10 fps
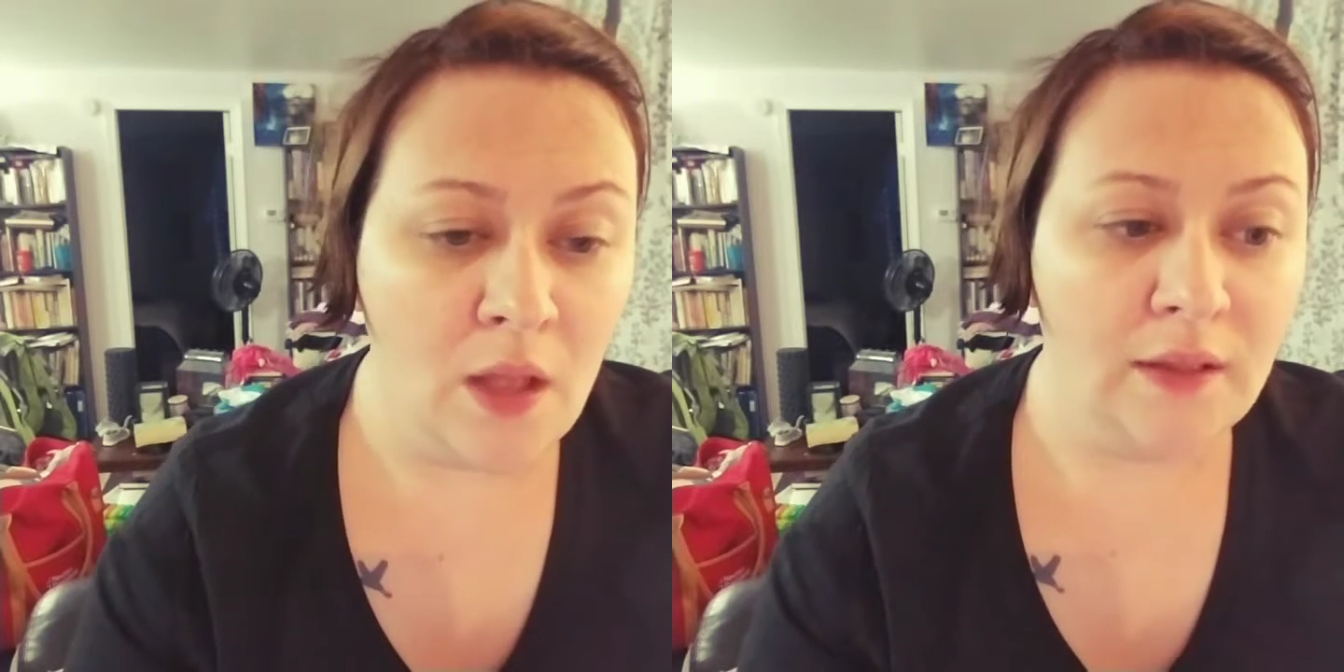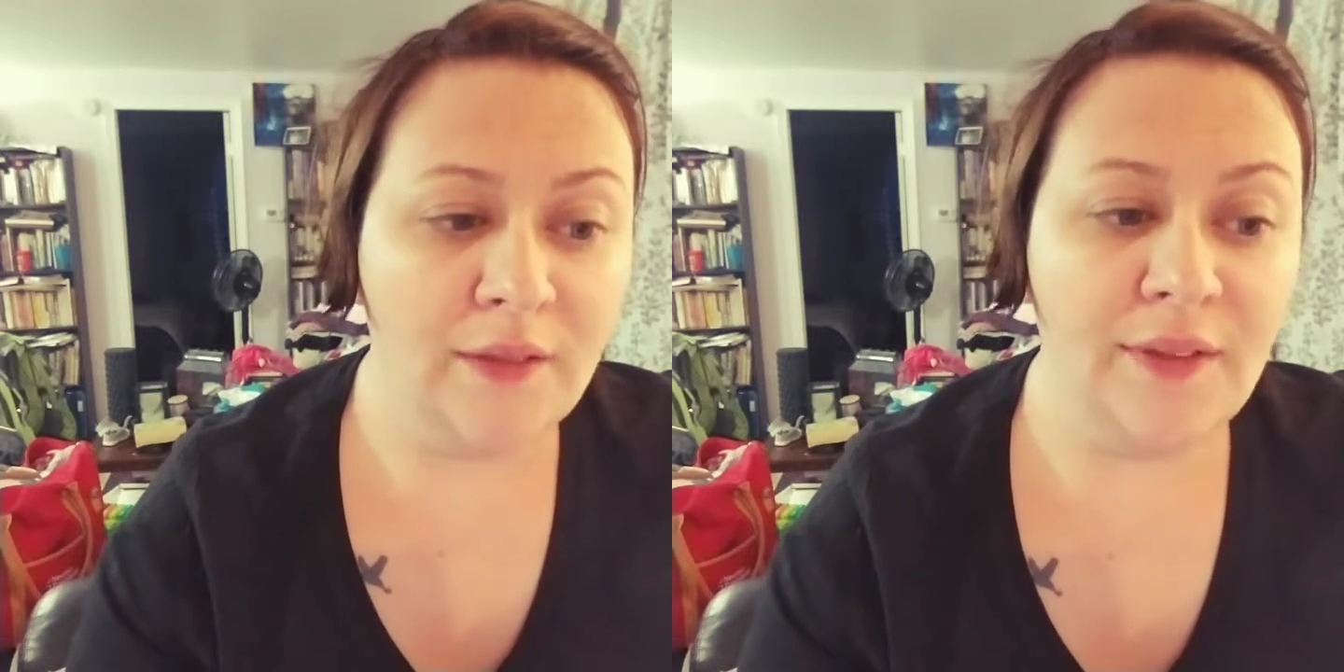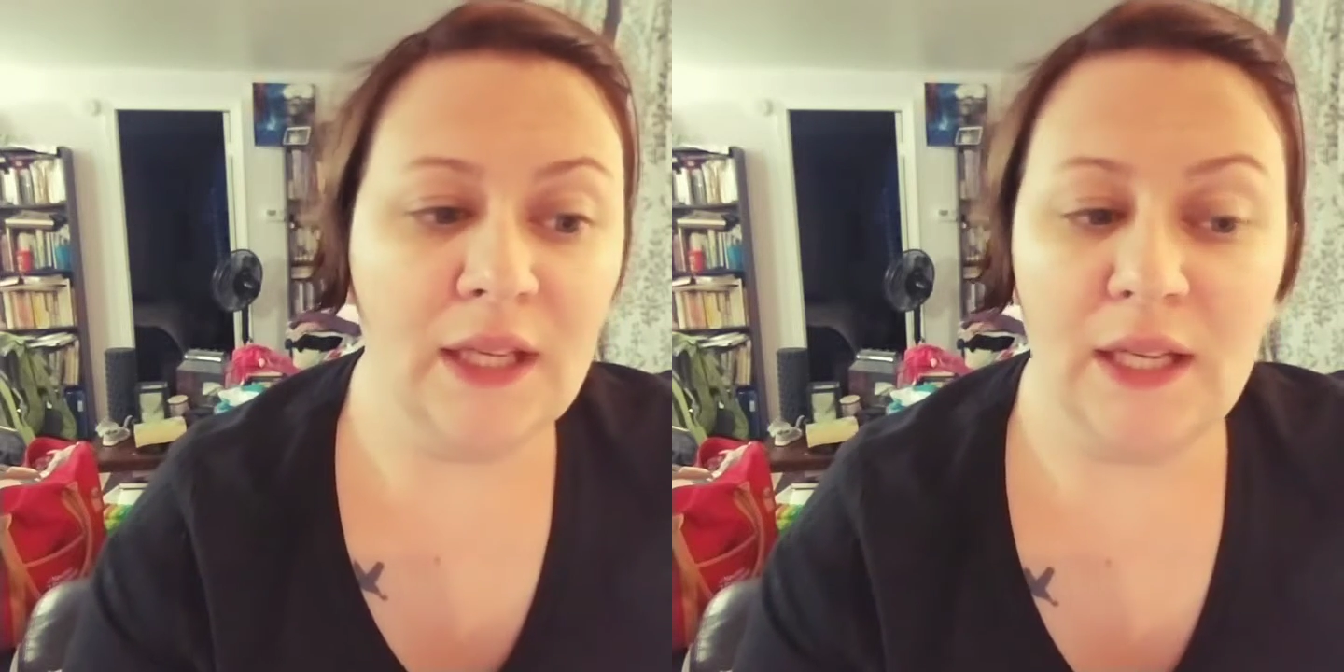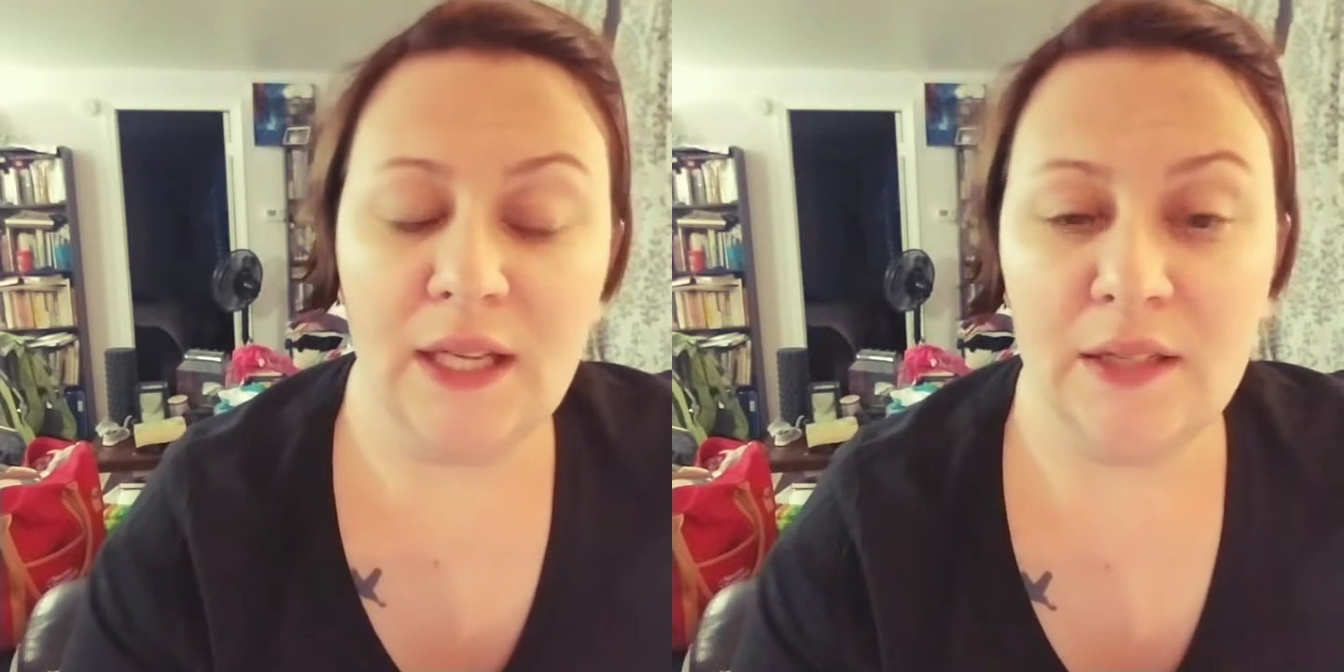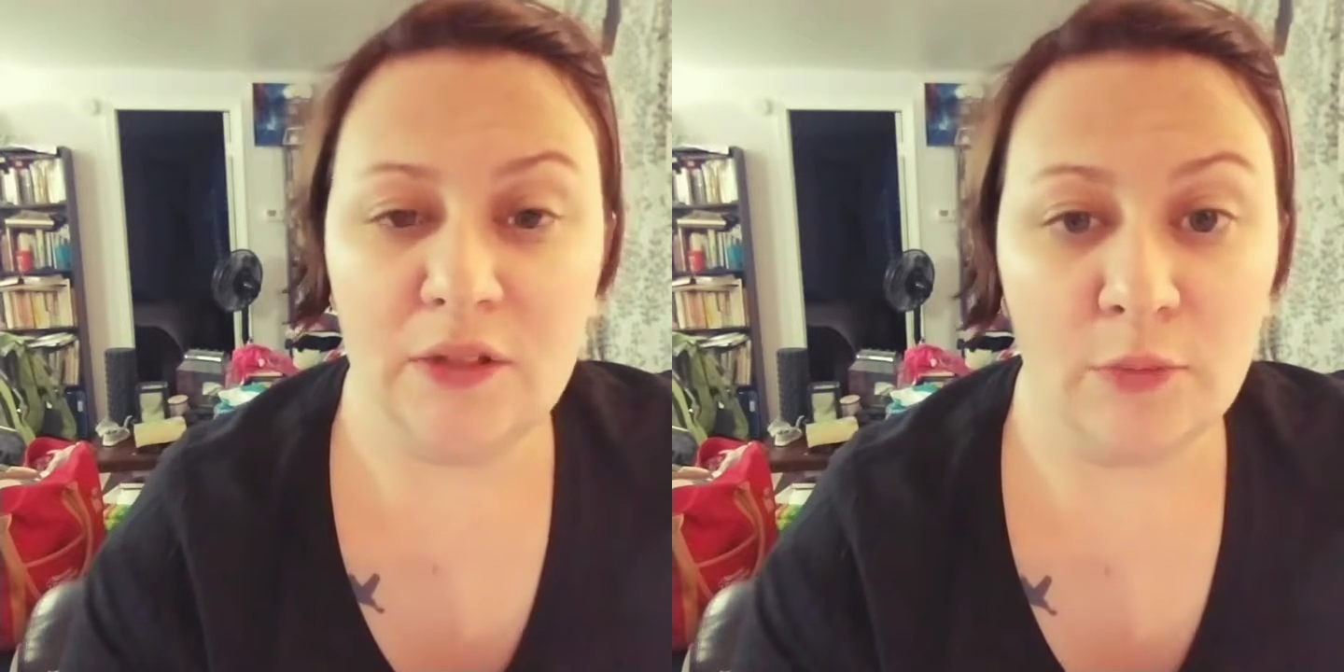Living in the
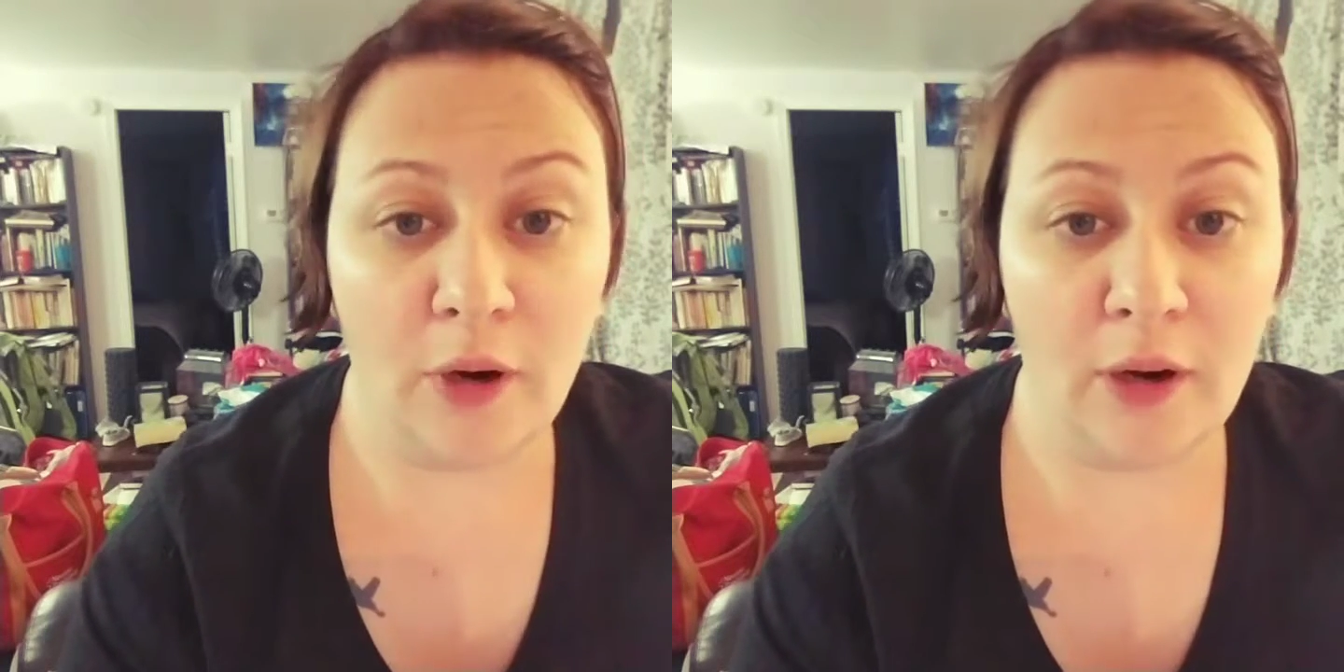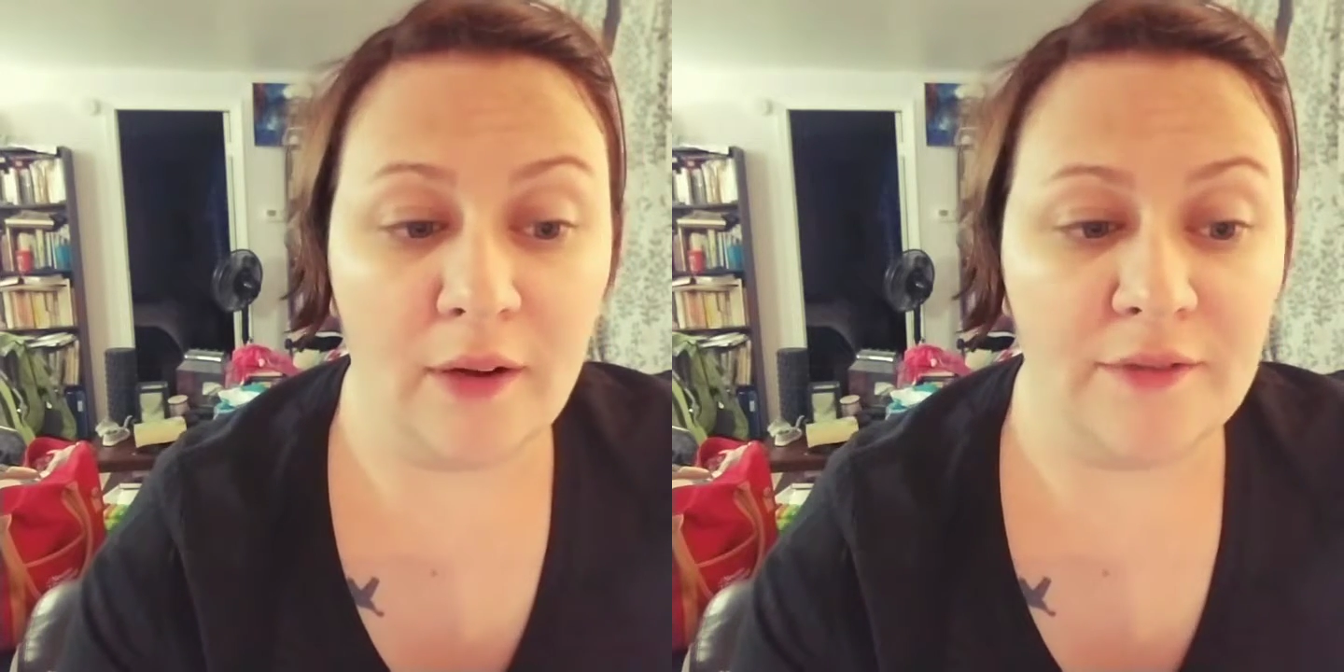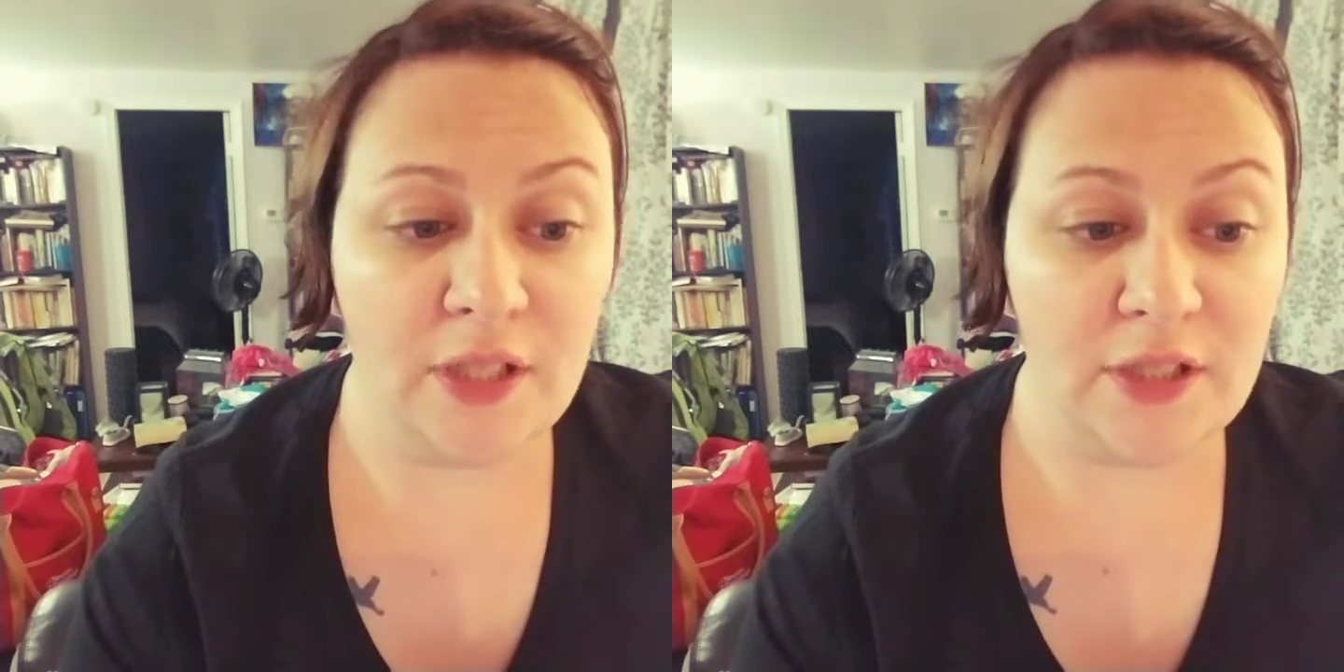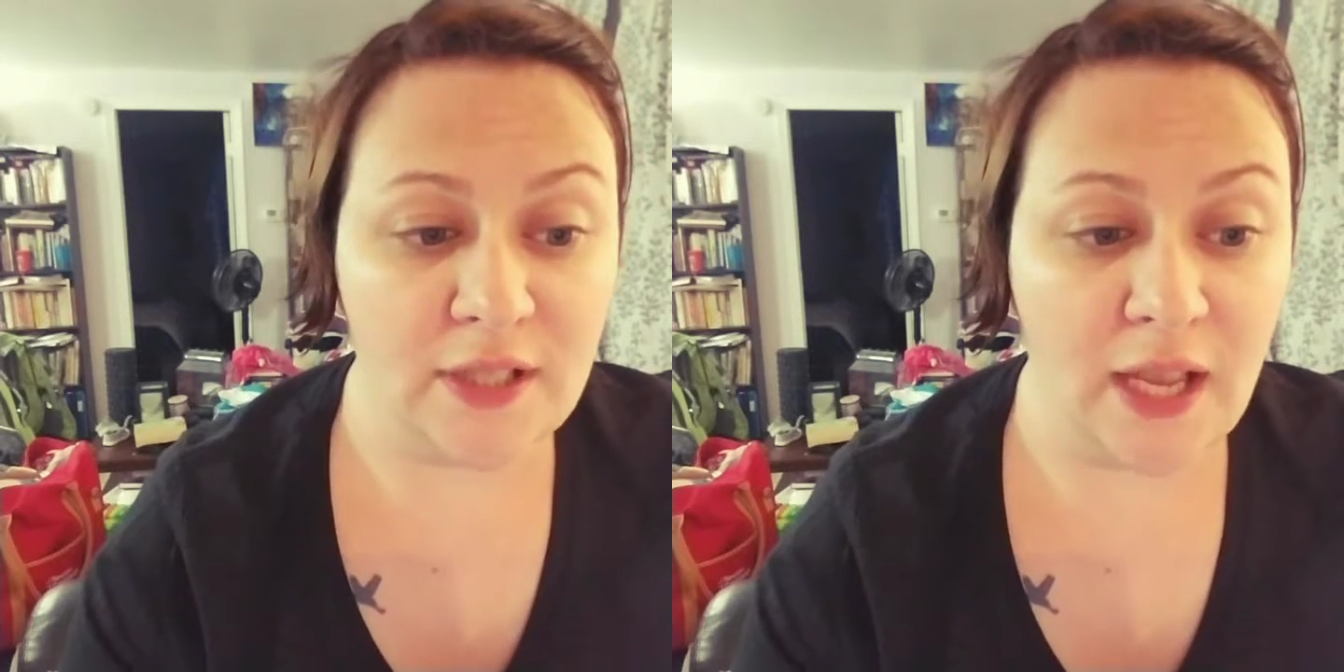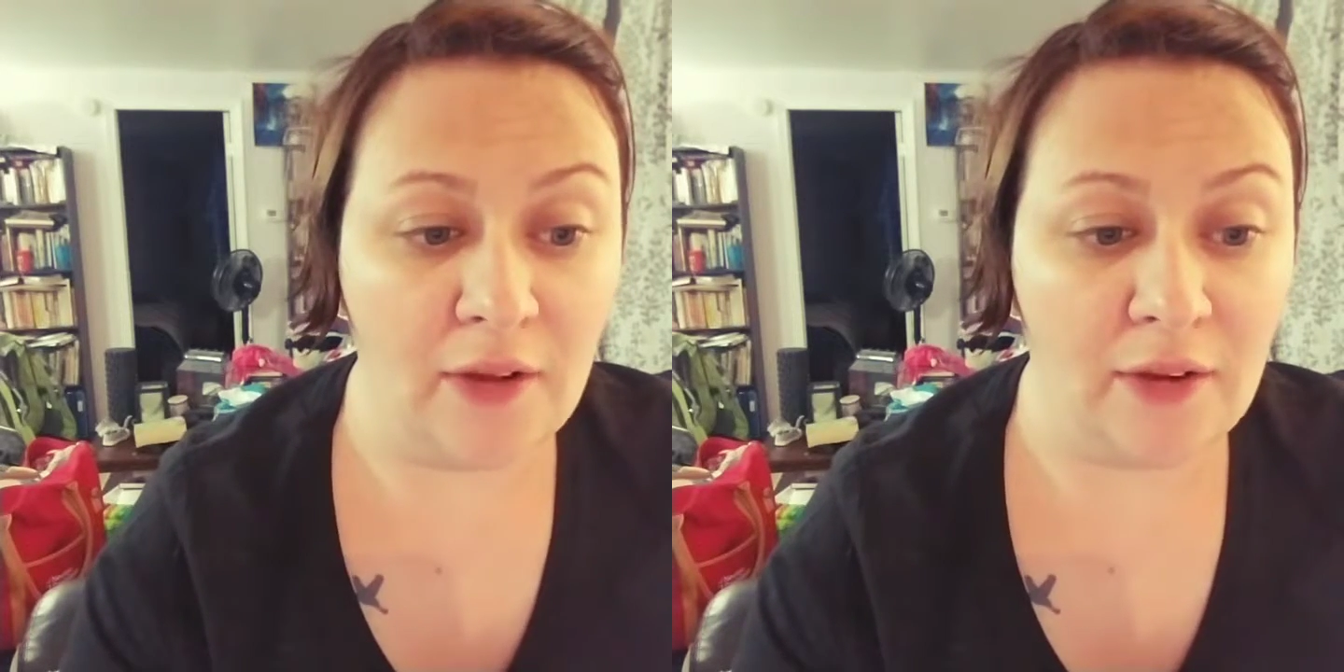eastern part of Dutchess
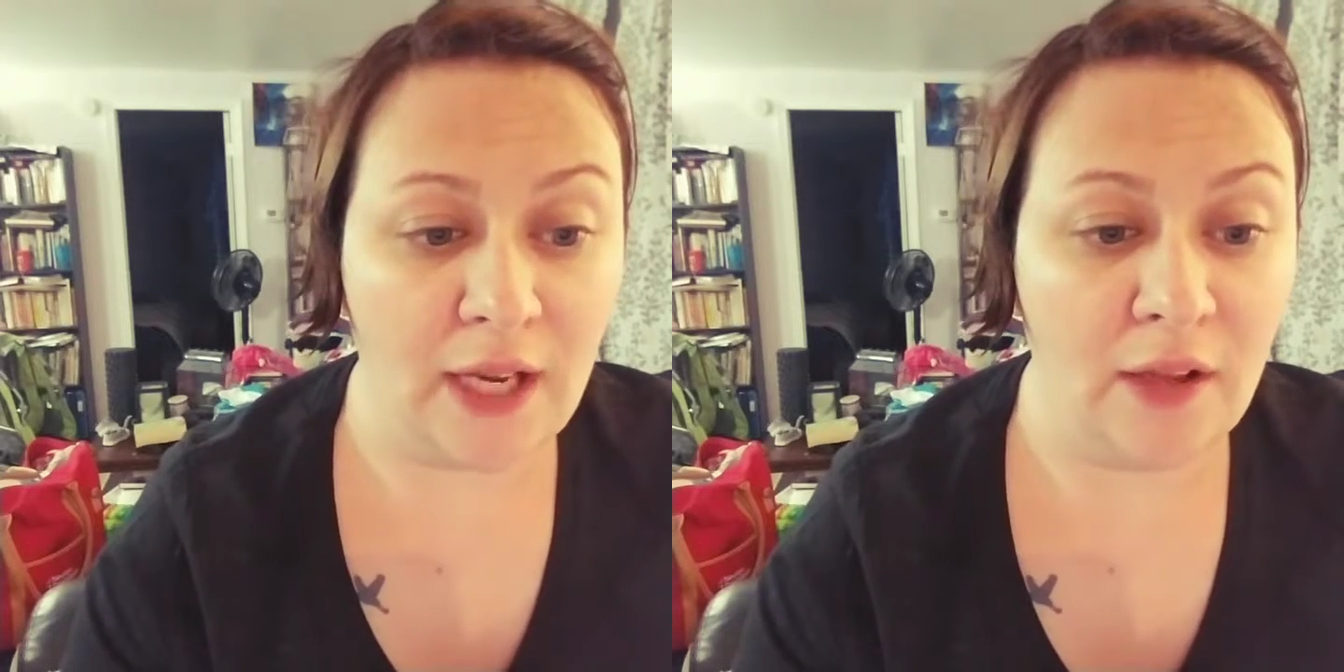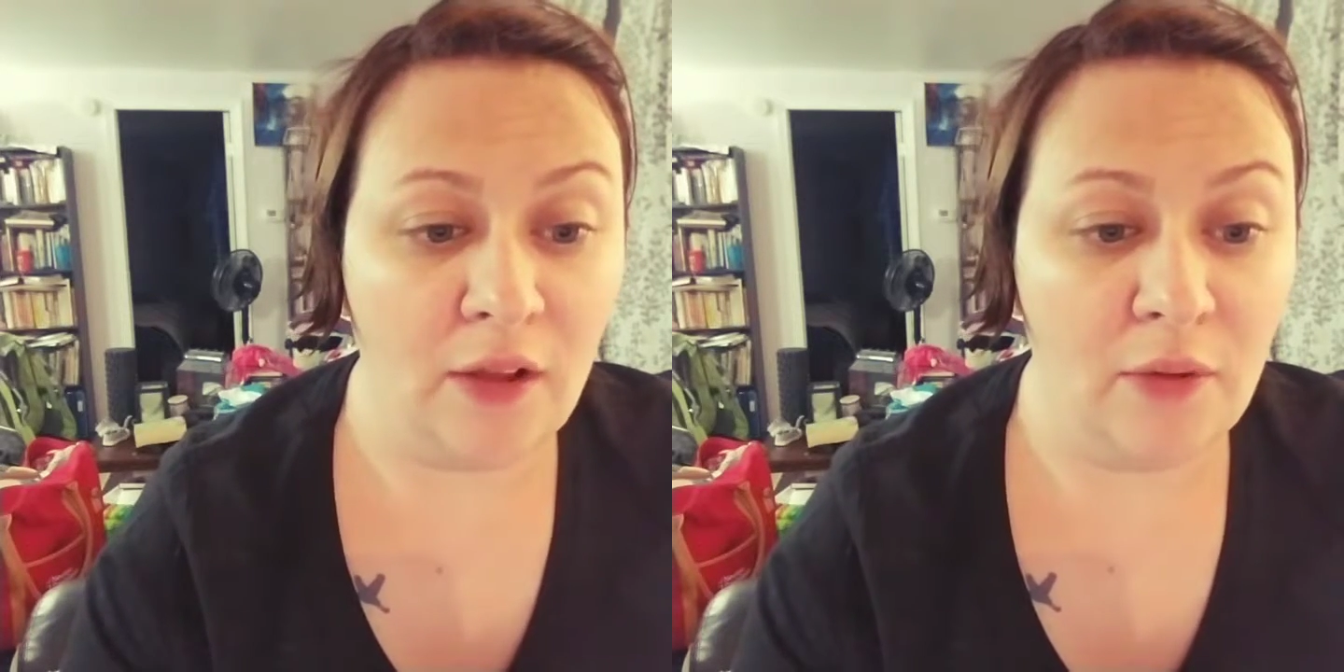County,